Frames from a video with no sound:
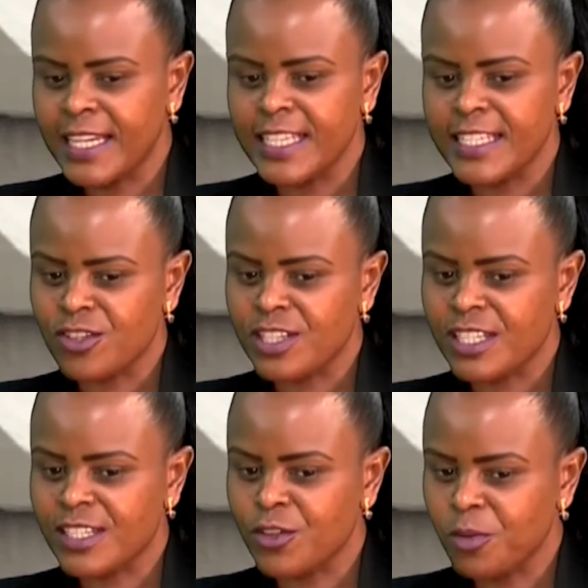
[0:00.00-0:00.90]
is not
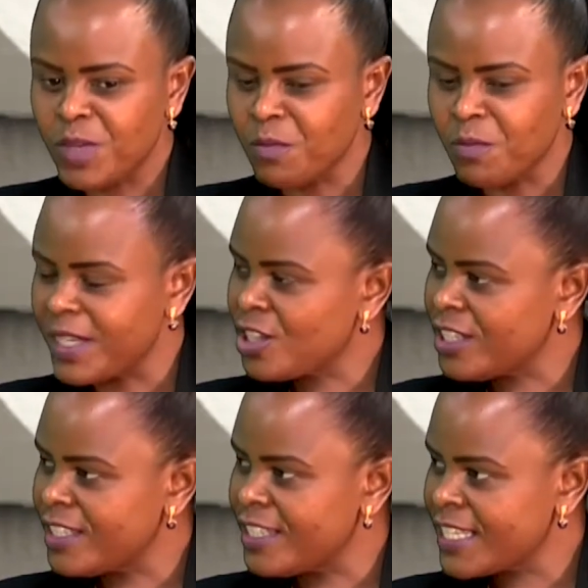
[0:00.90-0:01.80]
snobbing me,
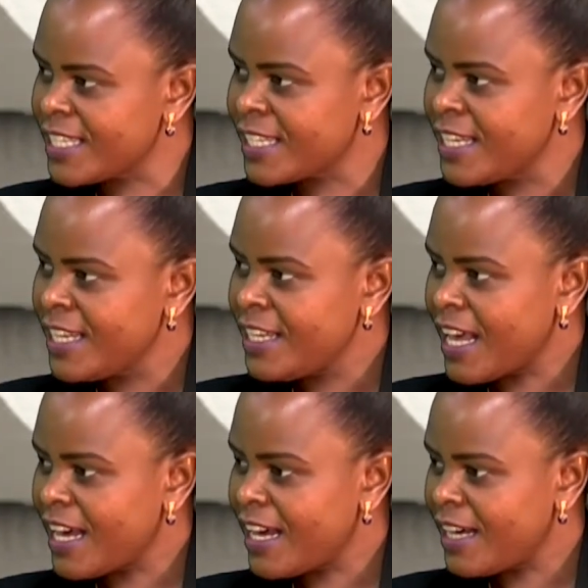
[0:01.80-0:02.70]
she's just
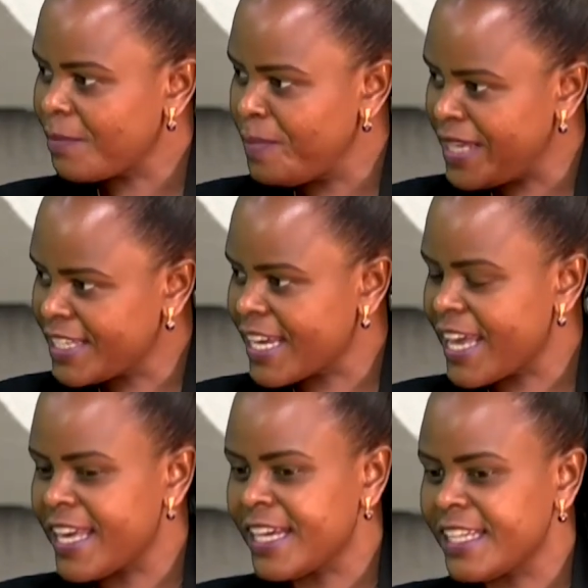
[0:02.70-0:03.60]
being
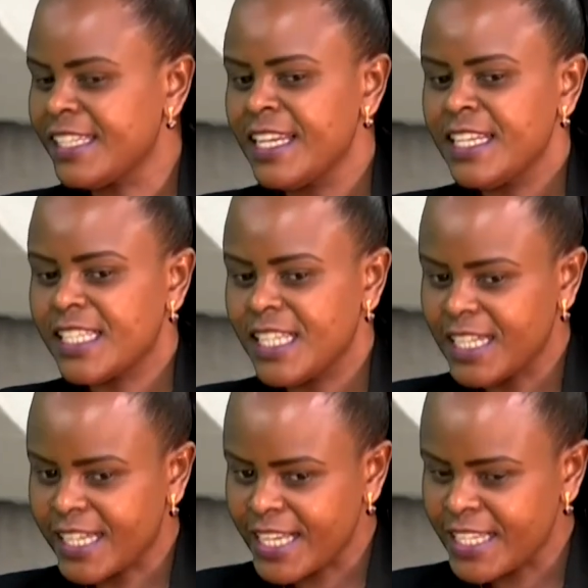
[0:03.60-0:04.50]
tired,
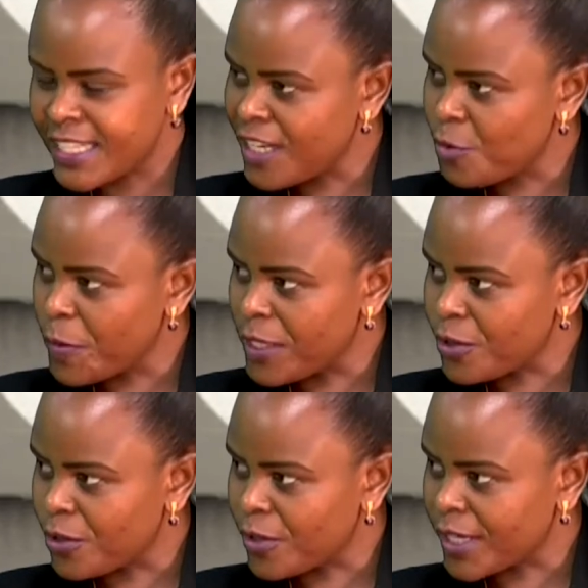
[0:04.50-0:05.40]
she'll rest and we will
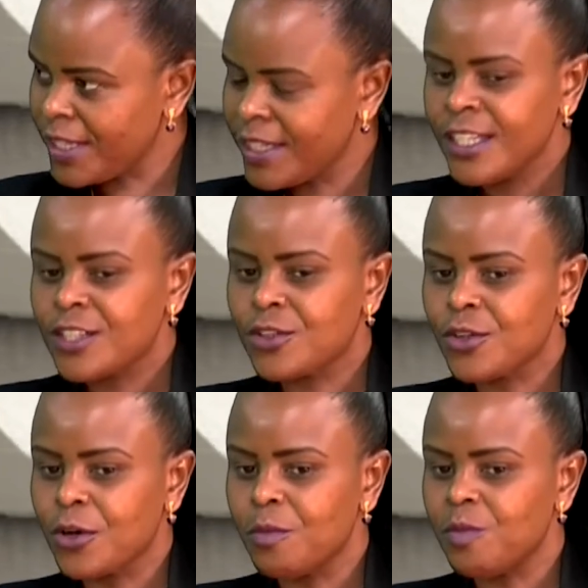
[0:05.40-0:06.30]
talk.
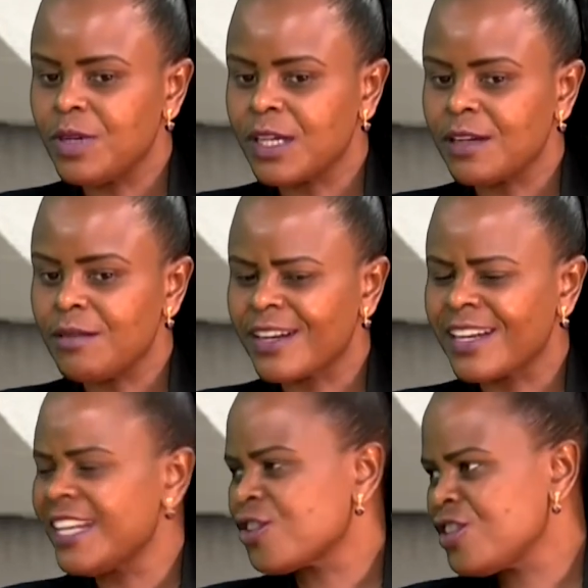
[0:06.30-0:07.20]
So
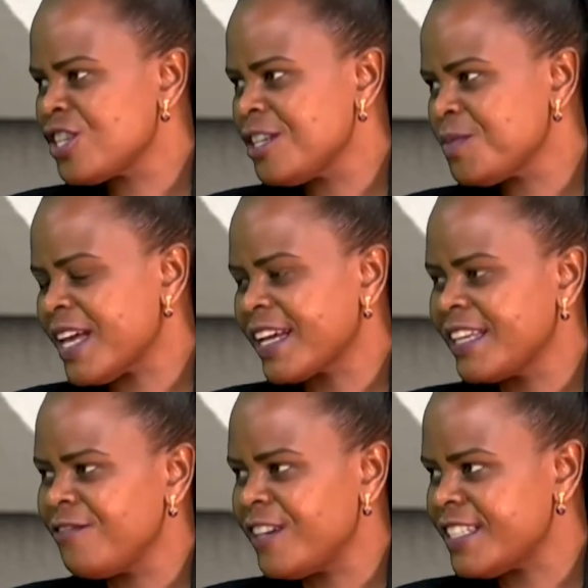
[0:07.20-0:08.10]
relationships are
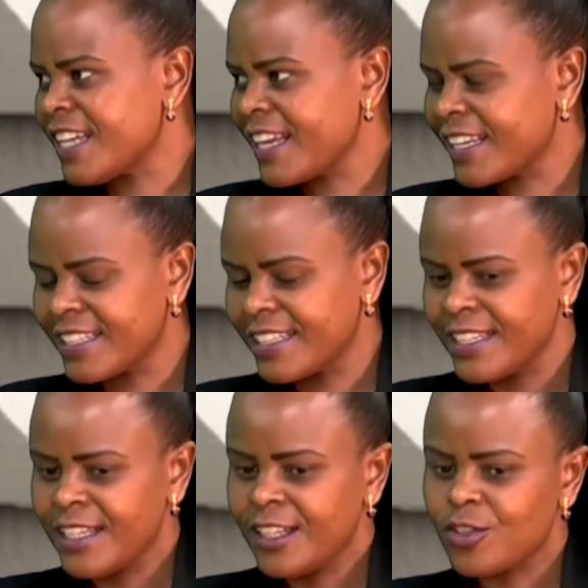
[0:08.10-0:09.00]
give and take.
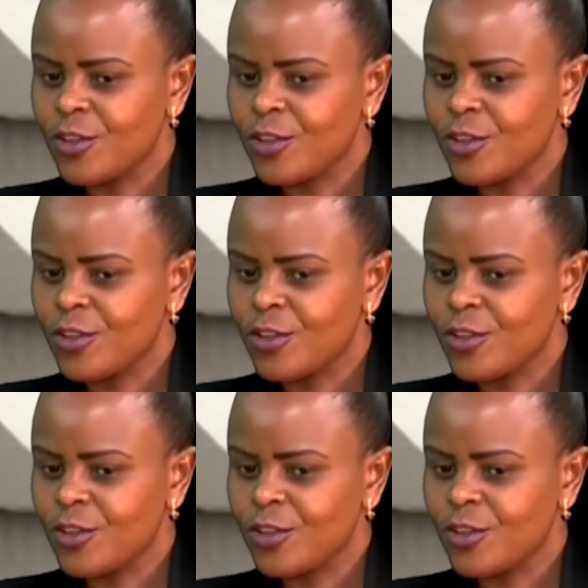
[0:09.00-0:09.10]
So